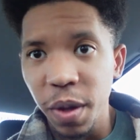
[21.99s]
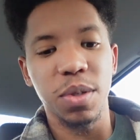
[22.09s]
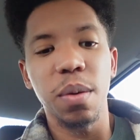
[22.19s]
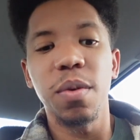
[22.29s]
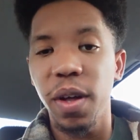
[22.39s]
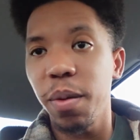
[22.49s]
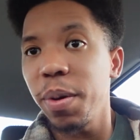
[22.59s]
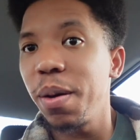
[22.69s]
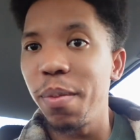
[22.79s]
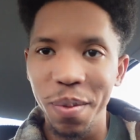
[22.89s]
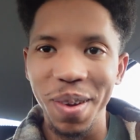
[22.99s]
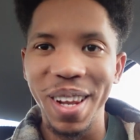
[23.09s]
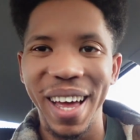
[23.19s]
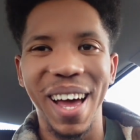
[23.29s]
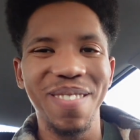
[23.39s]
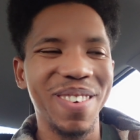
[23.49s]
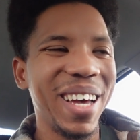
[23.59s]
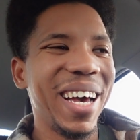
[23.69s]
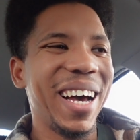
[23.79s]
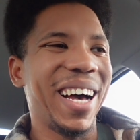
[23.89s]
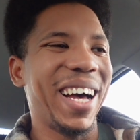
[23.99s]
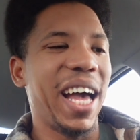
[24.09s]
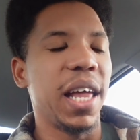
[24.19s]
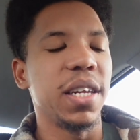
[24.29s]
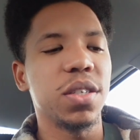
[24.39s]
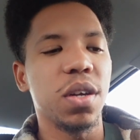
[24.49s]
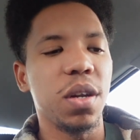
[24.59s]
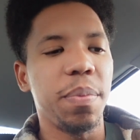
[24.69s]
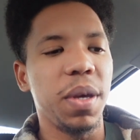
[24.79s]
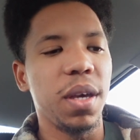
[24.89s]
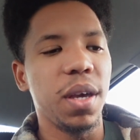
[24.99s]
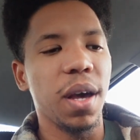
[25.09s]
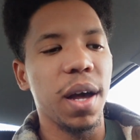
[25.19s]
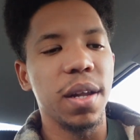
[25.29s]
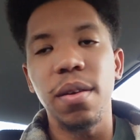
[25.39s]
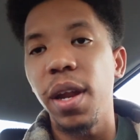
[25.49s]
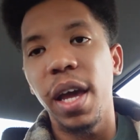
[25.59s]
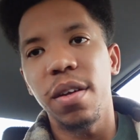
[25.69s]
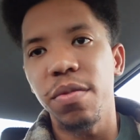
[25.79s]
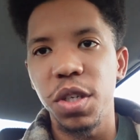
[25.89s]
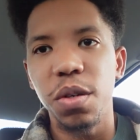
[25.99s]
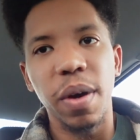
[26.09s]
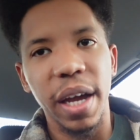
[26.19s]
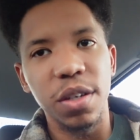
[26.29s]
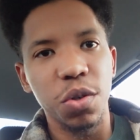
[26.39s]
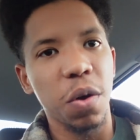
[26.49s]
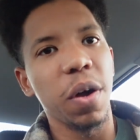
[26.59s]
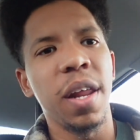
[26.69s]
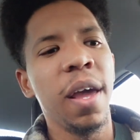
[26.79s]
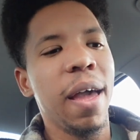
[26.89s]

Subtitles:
So I'm developing a mobile app, and it's going to be native to Android.